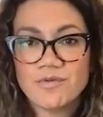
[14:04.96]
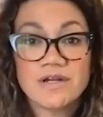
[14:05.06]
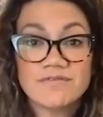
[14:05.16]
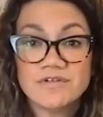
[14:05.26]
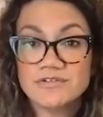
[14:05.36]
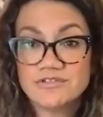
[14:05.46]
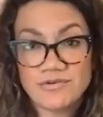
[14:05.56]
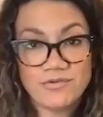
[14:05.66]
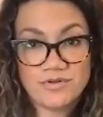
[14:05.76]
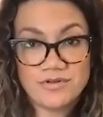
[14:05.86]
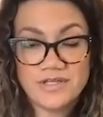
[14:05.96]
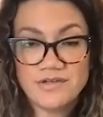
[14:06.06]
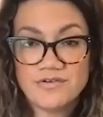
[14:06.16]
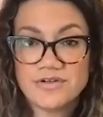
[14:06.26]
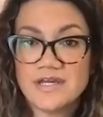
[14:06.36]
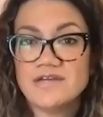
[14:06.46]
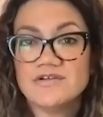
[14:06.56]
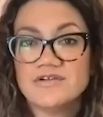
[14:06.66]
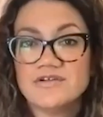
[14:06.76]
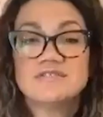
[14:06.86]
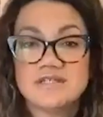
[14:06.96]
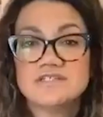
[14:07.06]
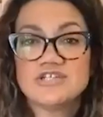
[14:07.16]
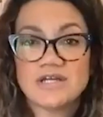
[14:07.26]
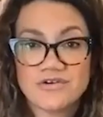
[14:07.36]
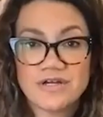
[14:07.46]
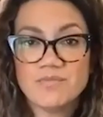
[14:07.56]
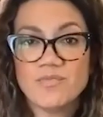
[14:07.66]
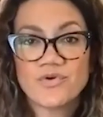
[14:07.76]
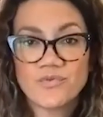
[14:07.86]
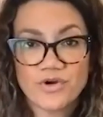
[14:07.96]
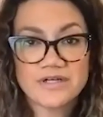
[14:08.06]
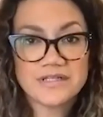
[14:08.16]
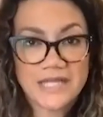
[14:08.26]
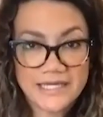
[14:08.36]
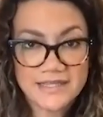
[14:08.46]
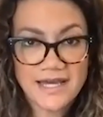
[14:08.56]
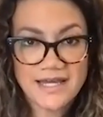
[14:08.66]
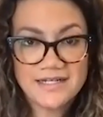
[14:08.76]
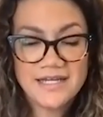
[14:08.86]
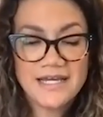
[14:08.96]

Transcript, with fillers: whatever you show the world that you create, you're just going to generate more work like that.